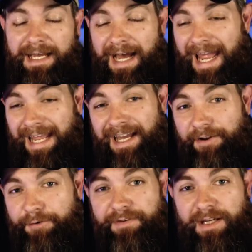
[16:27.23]
I hang
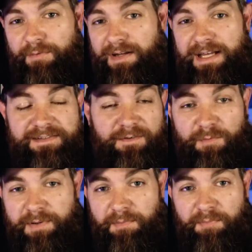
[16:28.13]
out over there. We've got
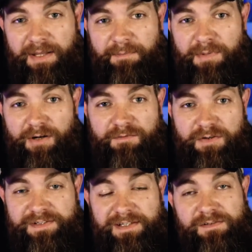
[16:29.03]
several people playing
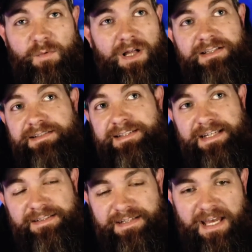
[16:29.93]
Mirrorverse as well as
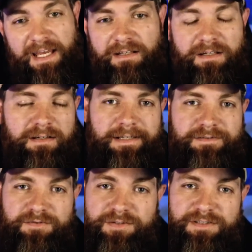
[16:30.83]
DSA.
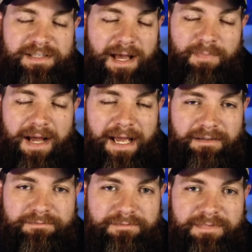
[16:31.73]
So just stop
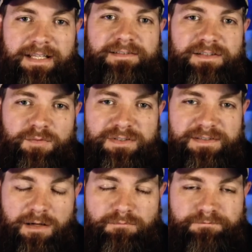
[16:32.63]
by, let us know
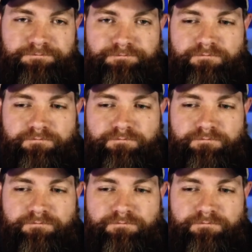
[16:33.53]
what's up.